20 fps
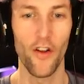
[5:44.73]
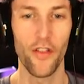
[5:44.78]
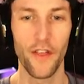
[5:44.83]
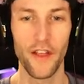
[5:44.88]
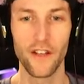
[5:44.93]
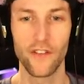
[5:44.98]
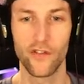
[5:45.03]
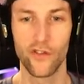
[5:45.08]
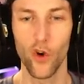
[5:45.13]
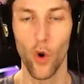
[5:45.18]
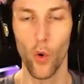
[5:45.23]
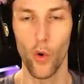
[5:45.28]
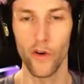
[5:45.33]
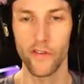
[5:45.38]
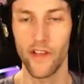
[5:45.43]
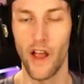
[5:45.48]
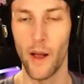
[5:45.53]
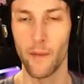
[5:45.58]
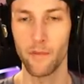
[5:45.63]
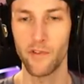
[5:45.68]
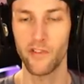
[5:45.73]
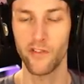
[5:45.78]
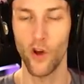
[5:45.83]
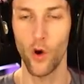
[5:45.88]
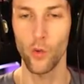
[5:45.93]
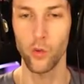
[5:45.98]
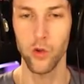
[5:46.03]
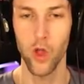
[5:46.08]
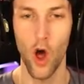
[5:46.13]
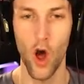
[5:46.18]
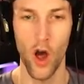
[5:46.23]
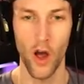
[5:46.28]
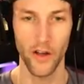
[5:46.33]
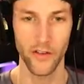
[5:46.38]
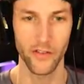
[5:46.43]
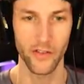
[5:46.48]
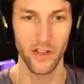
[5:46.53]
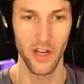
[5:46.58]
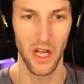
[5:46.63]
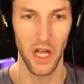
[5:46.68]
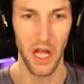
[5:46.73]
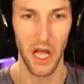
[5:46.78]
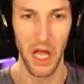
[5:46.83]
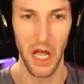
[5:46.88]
are these doors? I'm so lost.